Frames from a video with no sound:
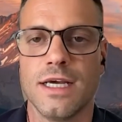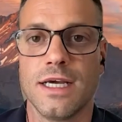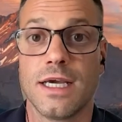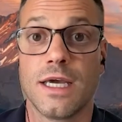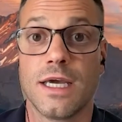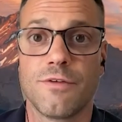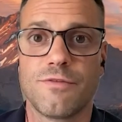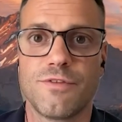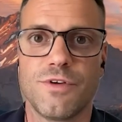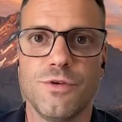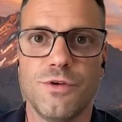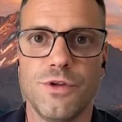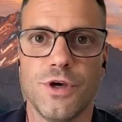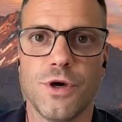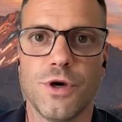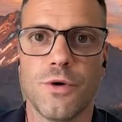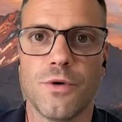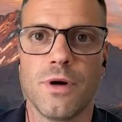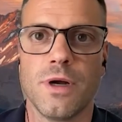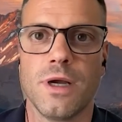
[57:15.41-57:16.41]
And if you
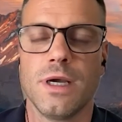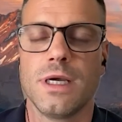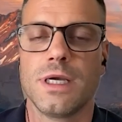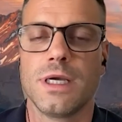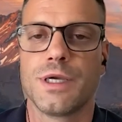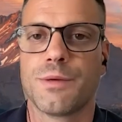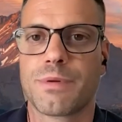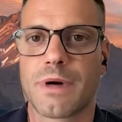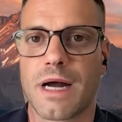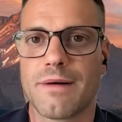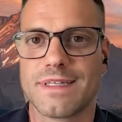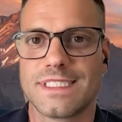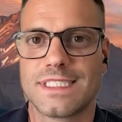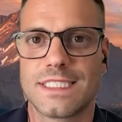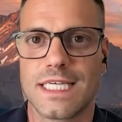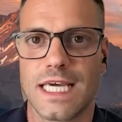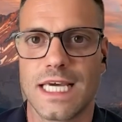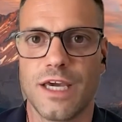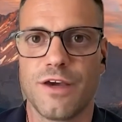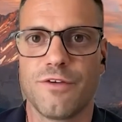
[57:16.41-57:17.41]
do, you probably
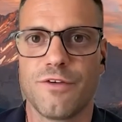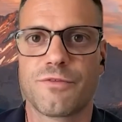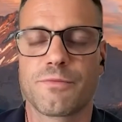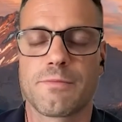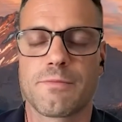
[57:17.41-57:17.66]
save